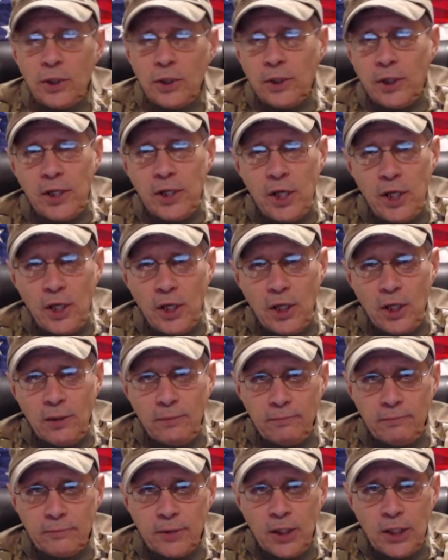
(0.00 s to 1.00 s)
Clear it
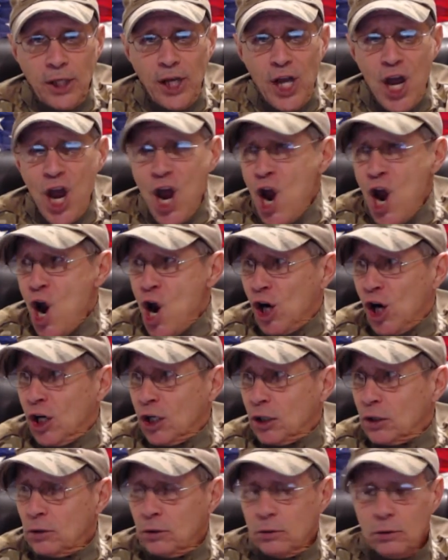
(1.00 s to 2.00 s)
again. Clear!